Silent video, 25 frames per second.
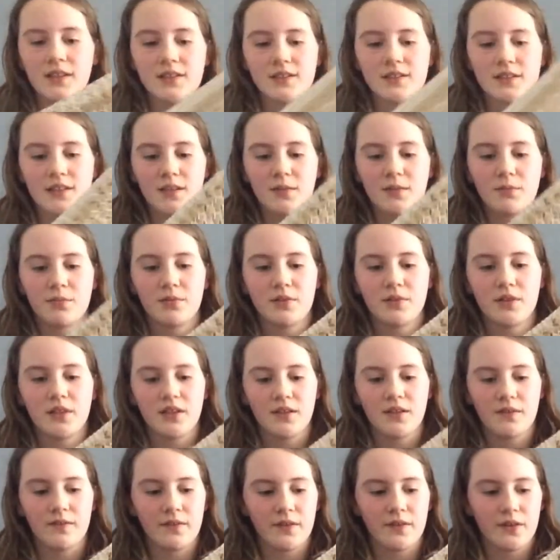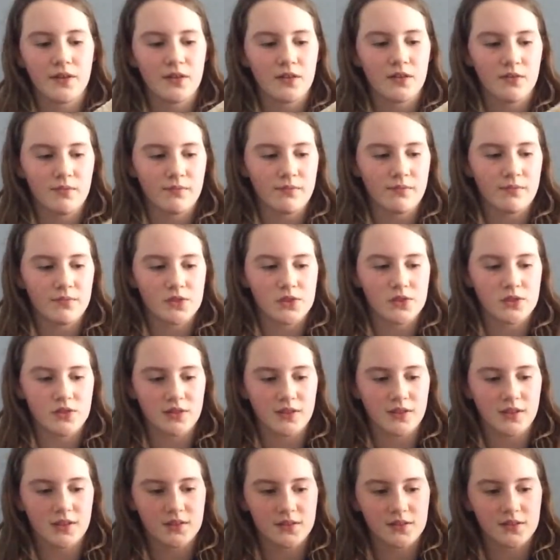It's like pretty firm, so
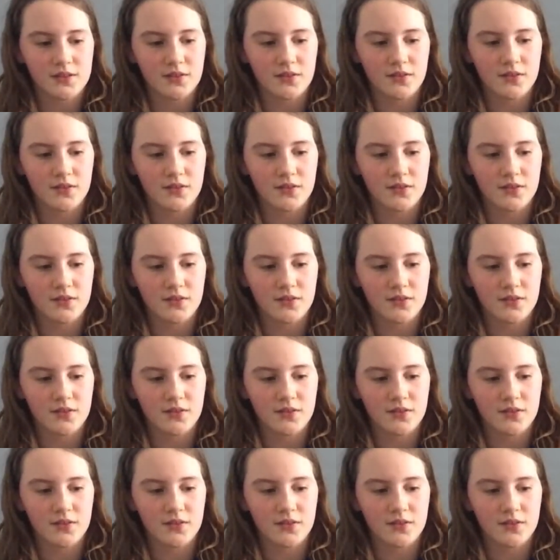that's